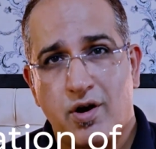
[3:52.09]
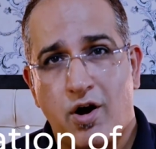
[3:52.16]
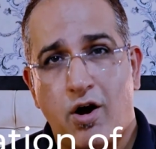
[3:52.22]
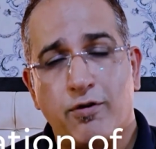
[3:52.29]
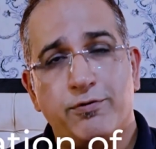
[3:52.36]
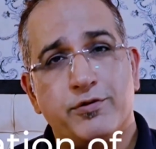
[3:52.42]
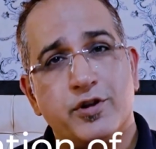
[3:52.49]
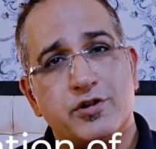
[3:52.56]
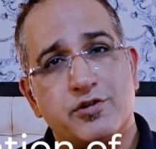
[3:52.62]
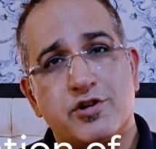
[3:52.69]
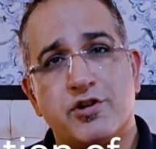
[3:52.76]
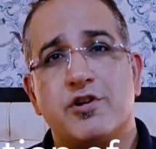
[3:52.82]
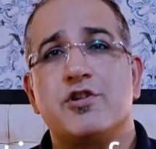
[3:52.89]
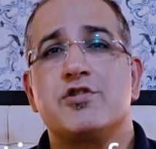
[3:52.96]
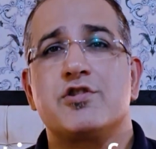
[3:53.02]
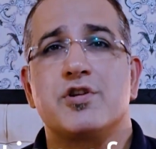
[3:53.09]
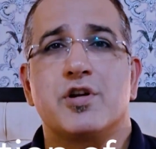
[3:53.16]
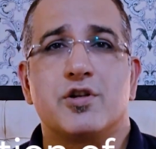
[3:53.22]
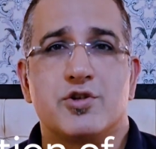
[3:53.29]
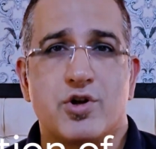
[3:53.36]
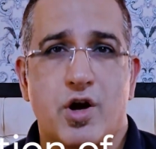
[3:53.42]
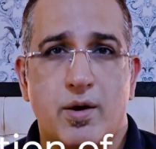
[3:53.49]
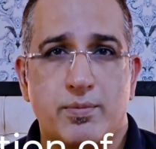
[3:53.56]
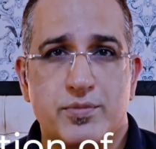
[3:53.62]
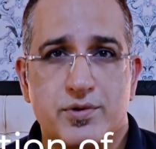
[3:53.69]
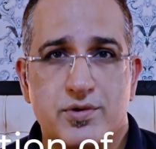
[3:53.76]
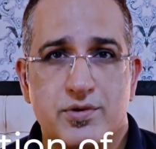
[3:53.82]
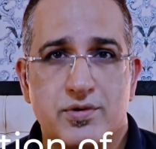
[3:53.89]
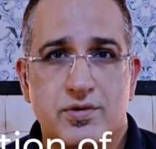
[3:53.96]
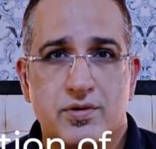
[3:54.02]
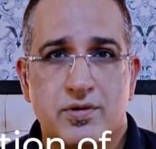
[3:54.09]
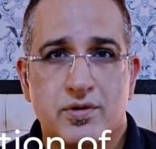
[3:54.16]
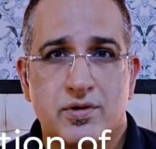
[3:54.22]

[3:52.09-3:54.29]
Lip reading: of the traditional jobs.